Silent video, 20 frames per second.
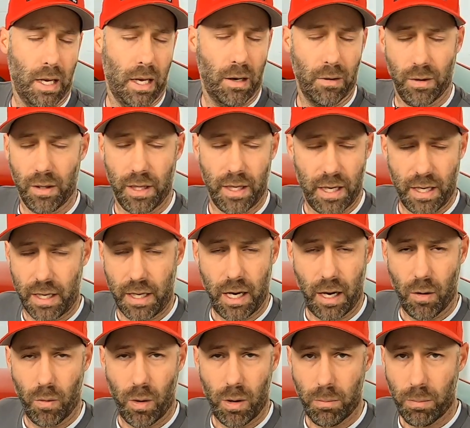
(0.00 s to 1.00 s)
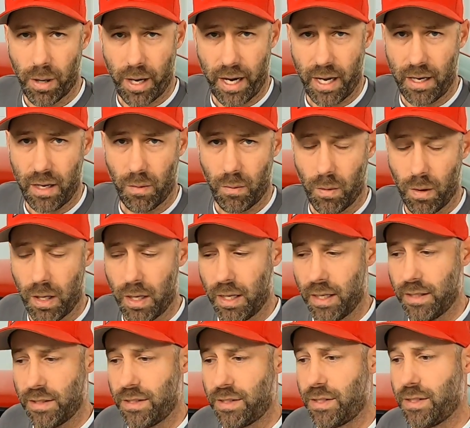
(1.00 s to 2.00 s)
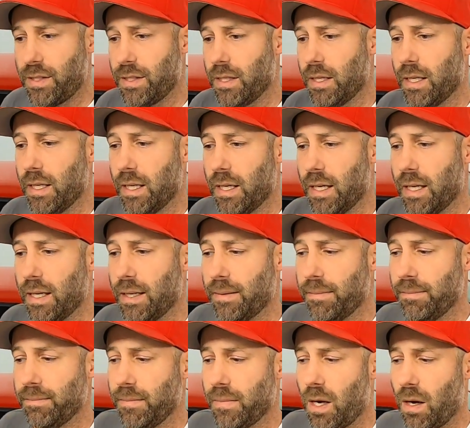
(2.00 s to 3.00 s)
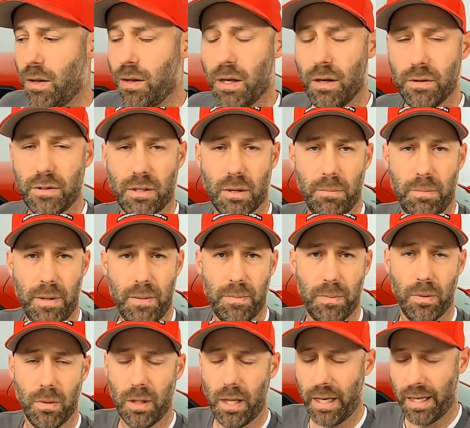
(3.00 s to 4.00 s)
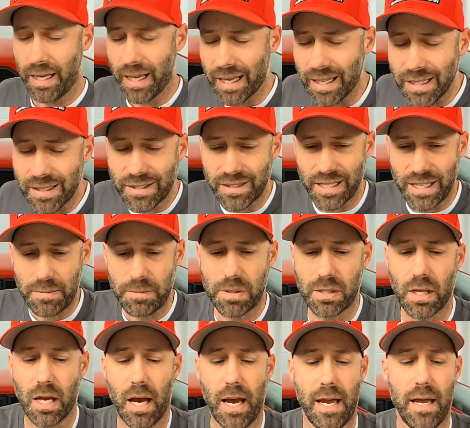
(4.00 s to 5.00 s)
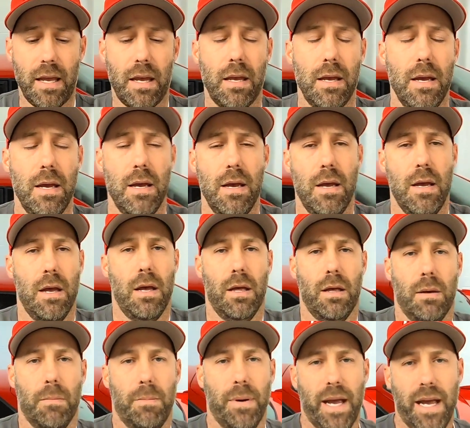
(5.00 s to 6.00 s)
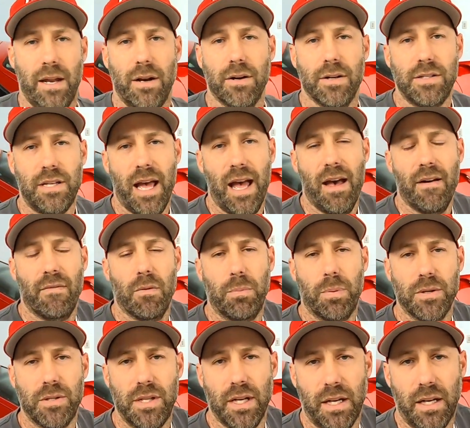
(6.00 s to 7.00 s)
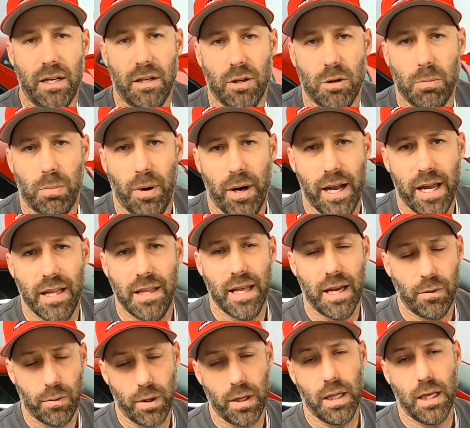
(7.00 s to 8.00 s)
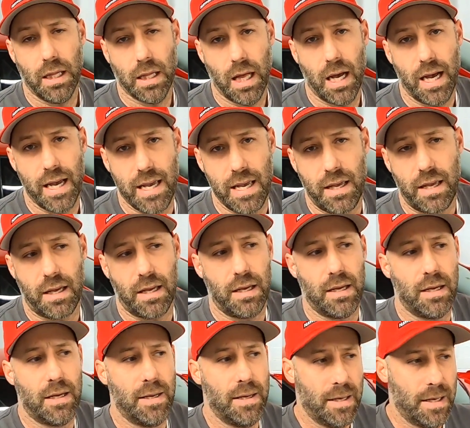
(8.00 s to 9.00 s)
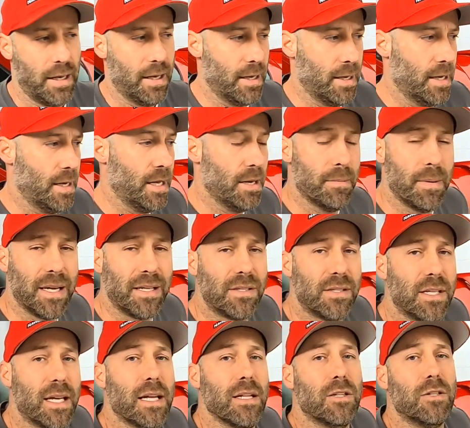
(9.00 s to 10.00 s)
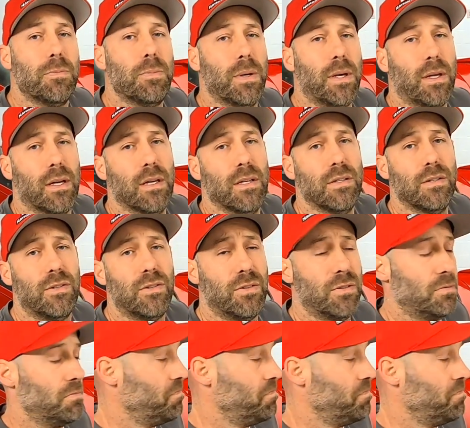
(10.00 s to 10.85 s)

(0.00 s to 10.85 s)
I really didn't care what brand it was, although some people, it seems like painters have a particular brand they really like, and it makes sense because